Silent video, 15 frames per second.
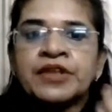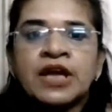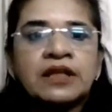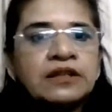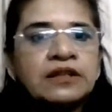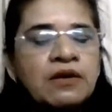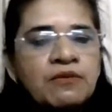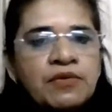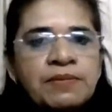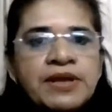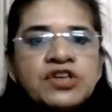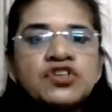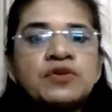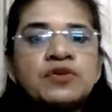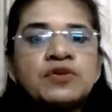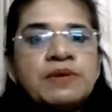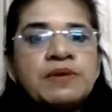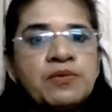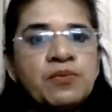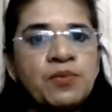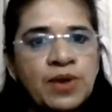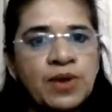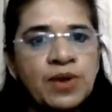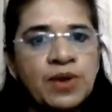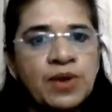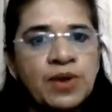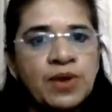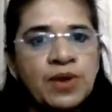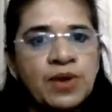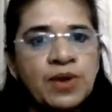The women should be well
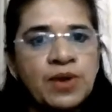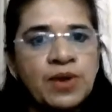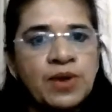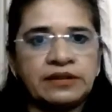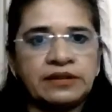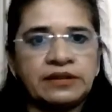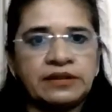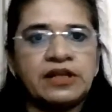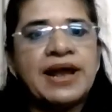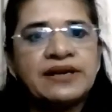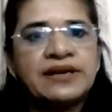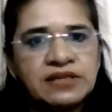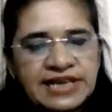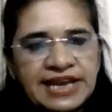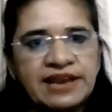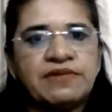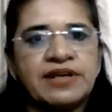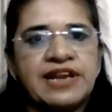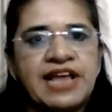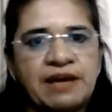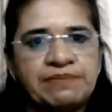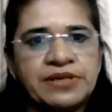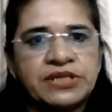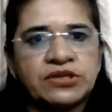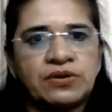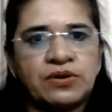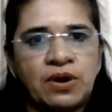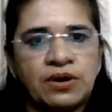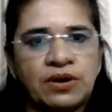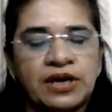aware that no matter the second one happens
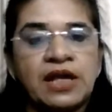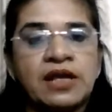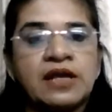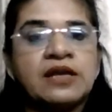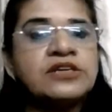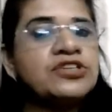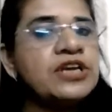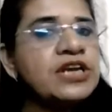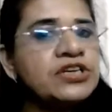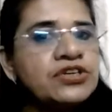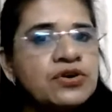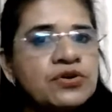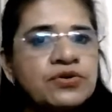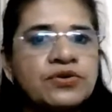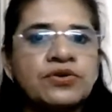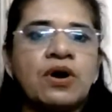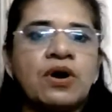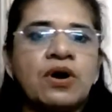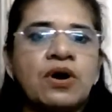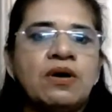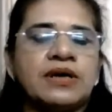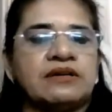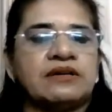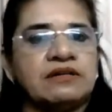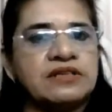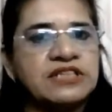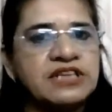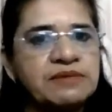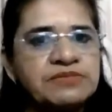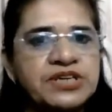or not, she should not
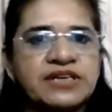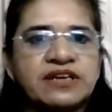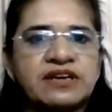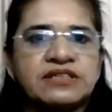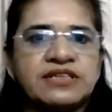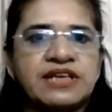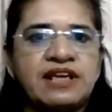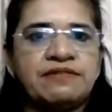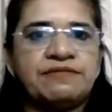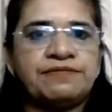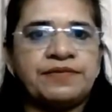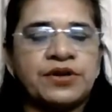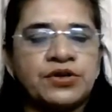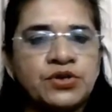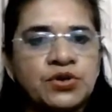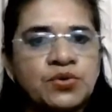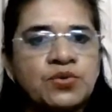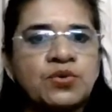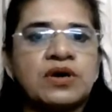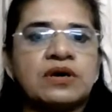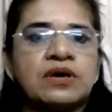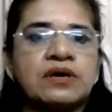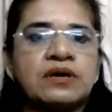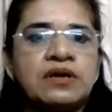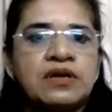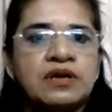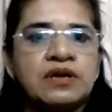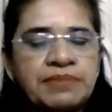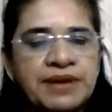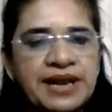subject herself to a
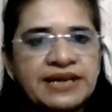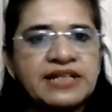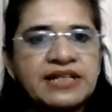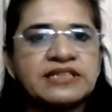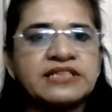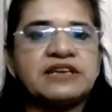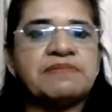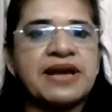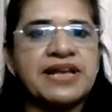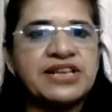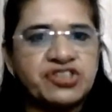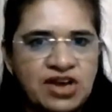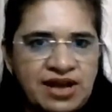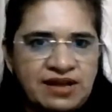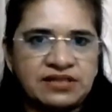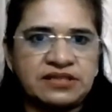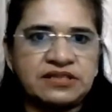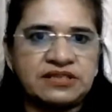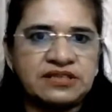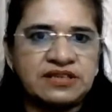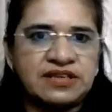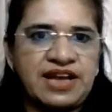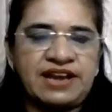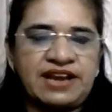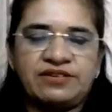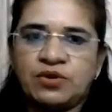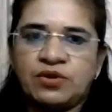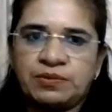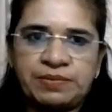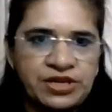pregnancy by chance and
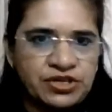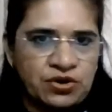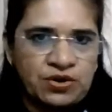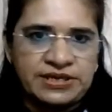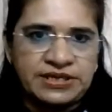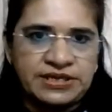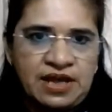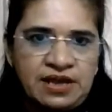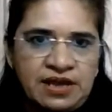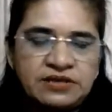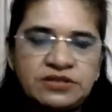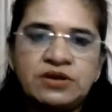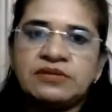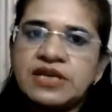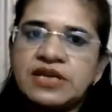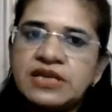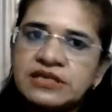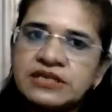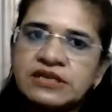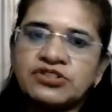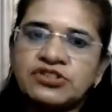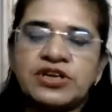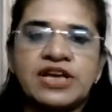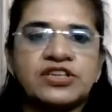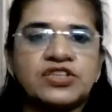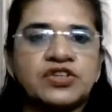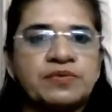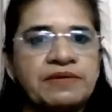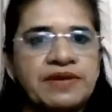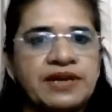not by choice. So this, she has to
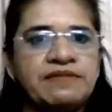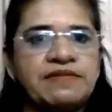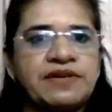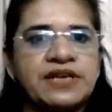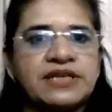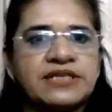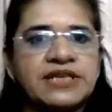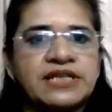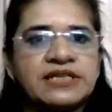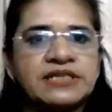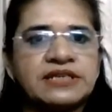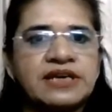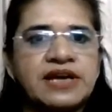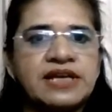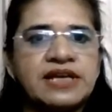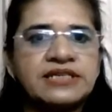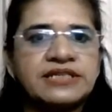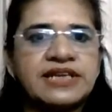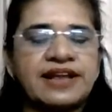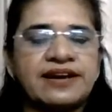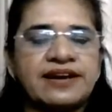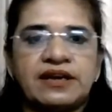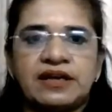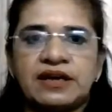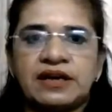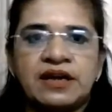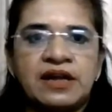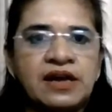be very, very sensitized, and uh,